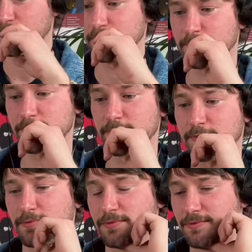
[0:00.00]

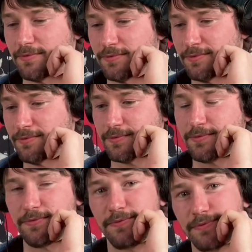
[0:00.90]

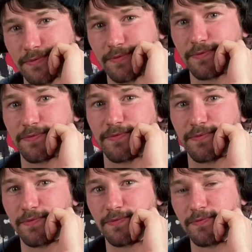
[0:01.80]

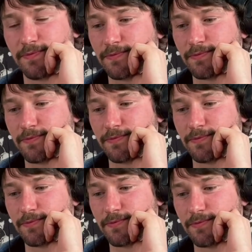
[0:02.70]

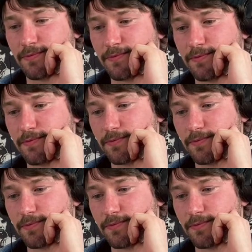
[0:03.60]
[no speech]